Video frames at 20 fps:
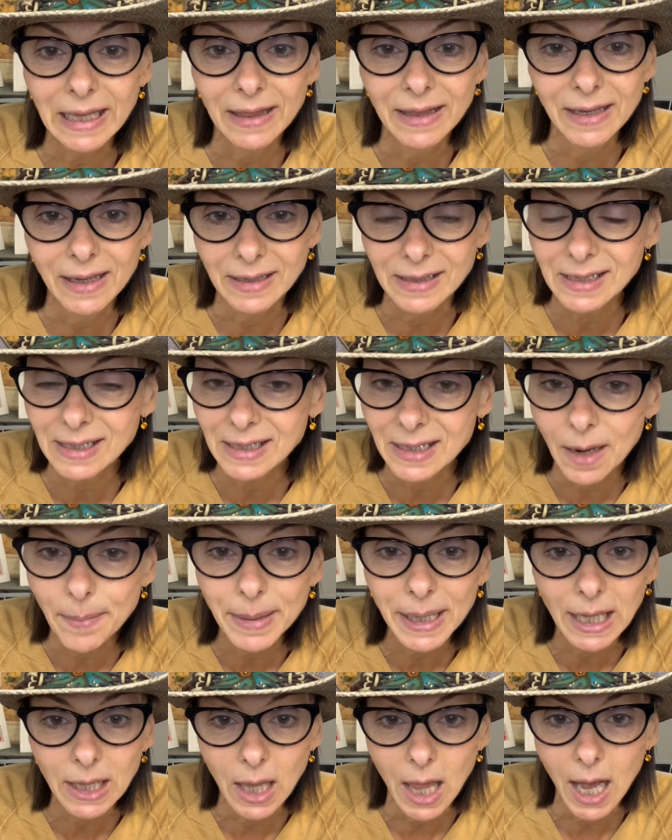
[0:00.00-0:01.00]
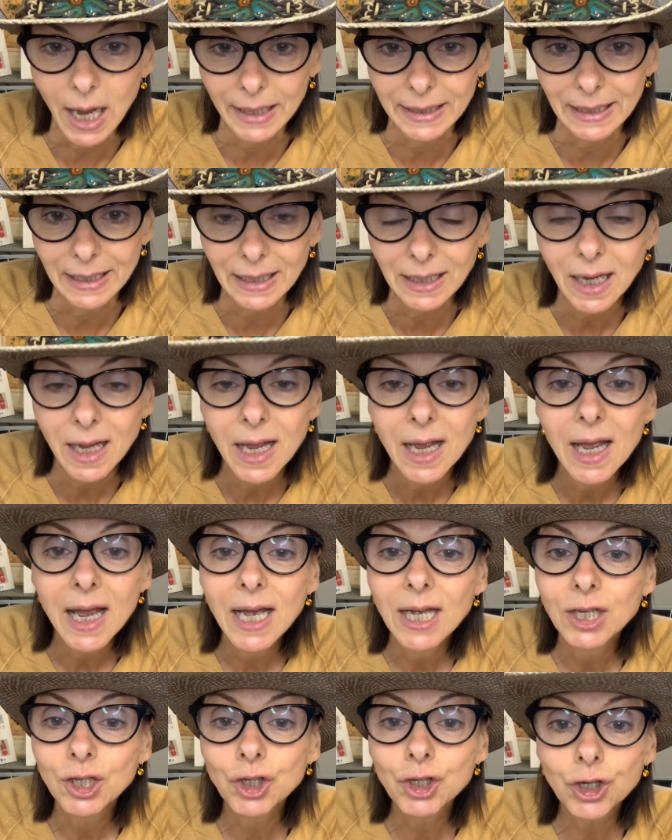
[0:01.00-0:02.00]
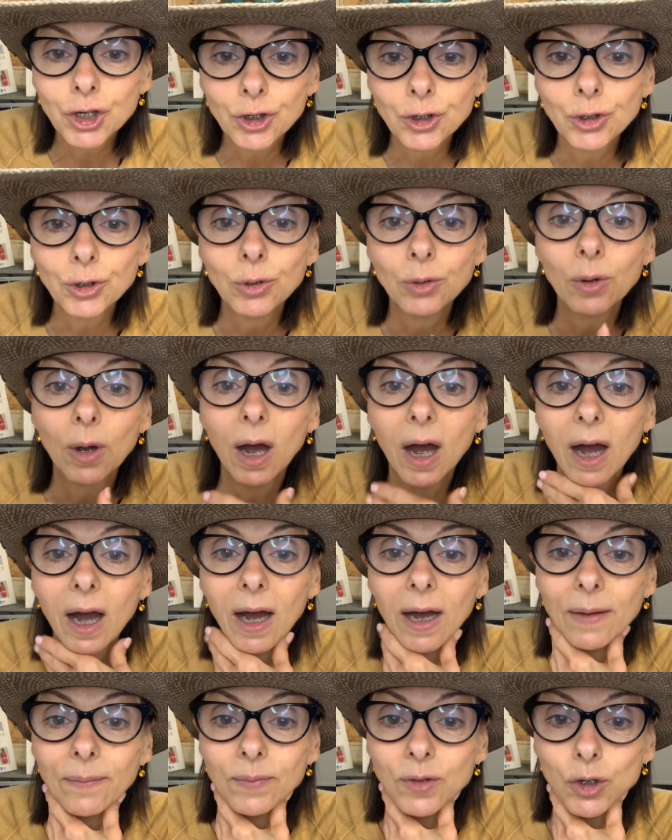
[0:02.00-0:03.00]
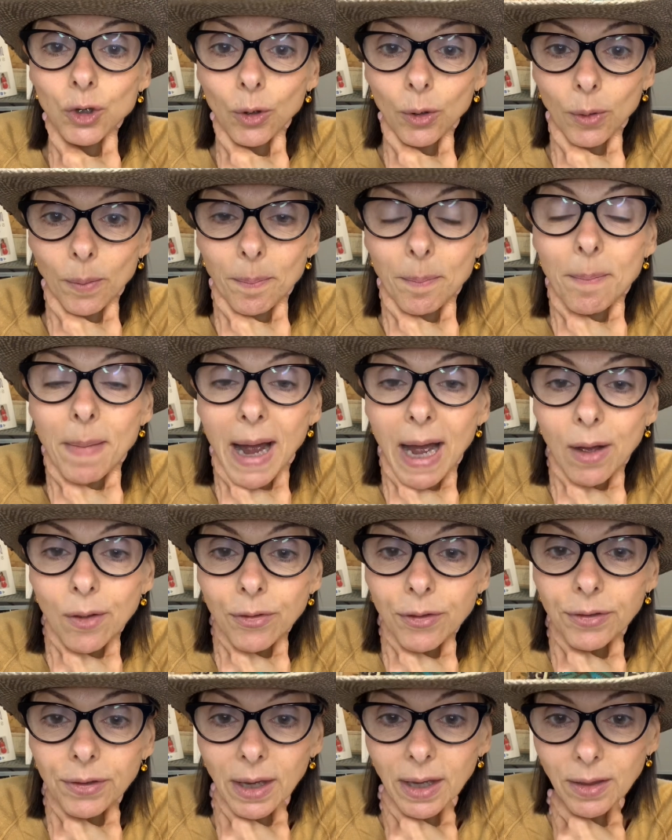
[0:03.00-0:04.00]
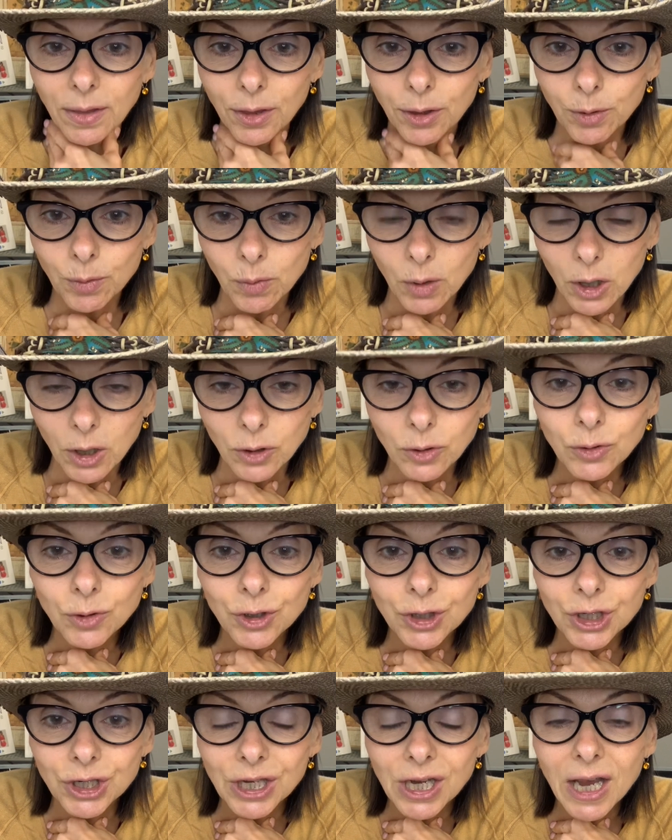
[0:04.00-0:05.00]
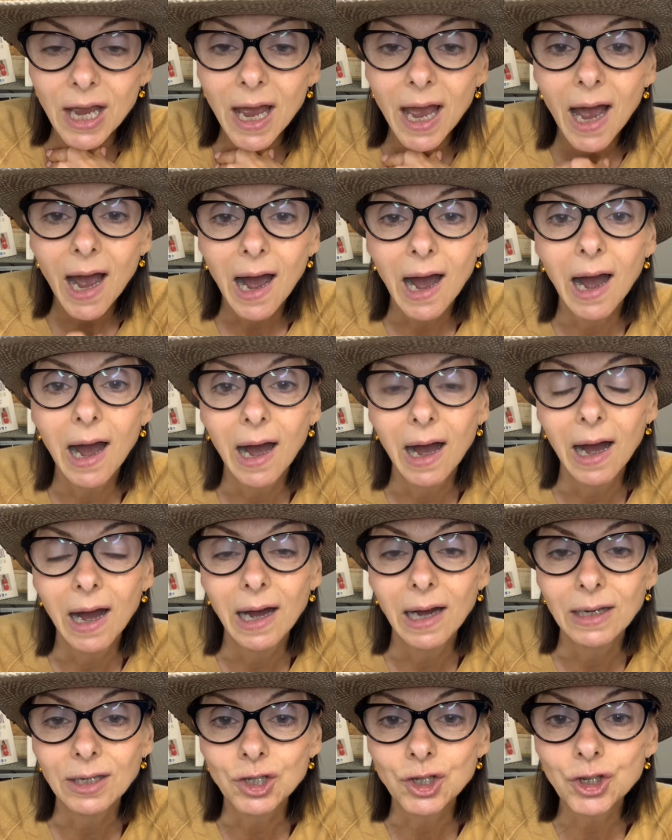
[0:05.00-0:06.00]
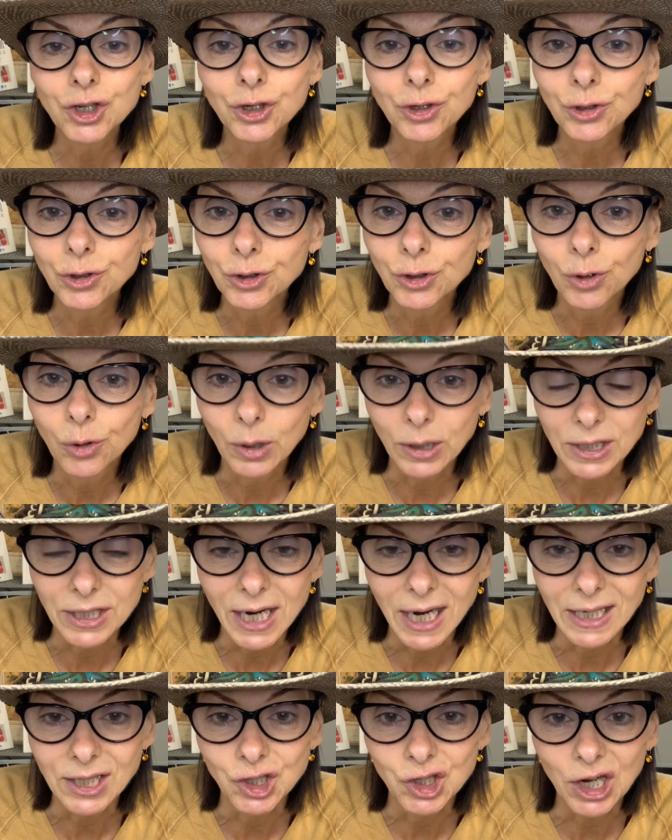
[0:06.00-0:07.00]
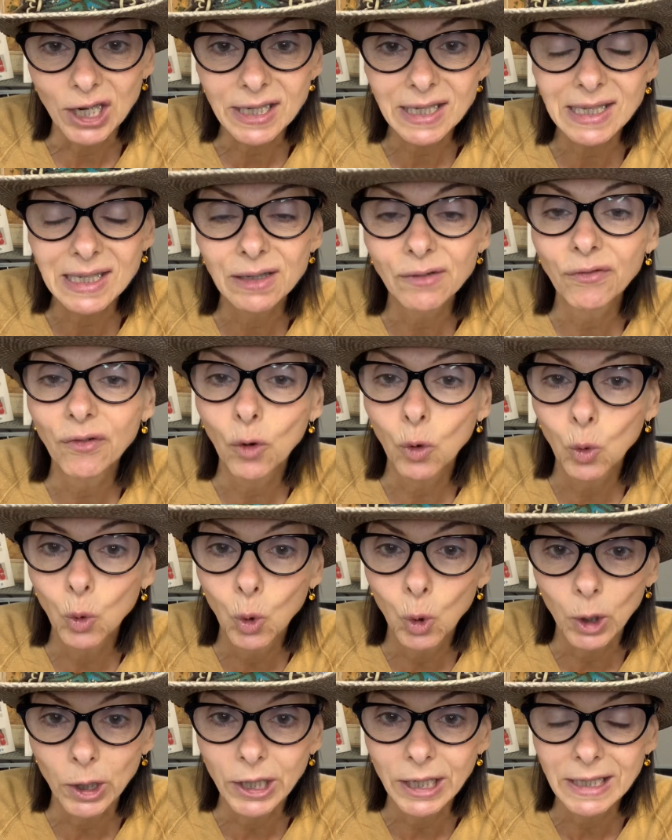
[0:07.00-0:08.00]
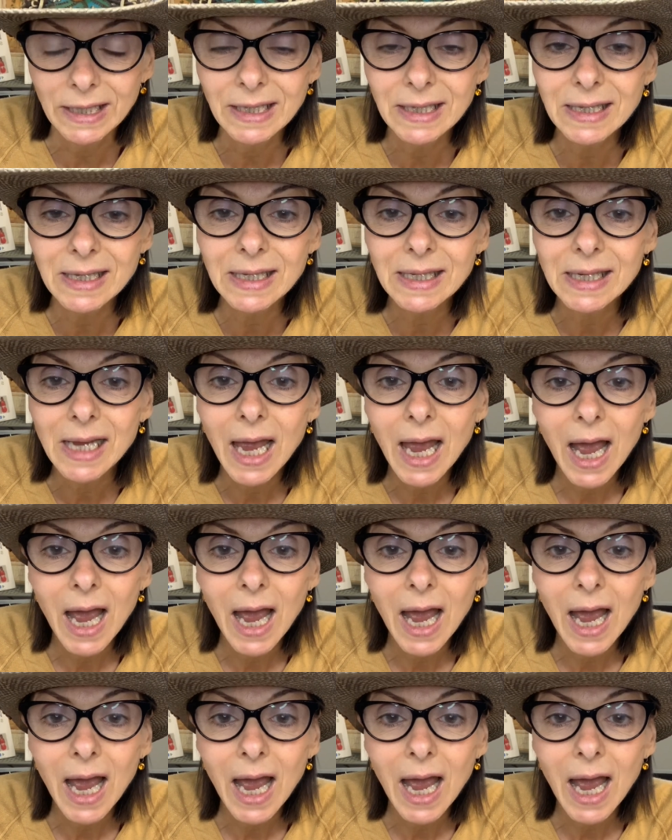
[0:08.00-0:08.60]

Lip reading: the stomach lining, to your mouth and throat, to your digestive organs,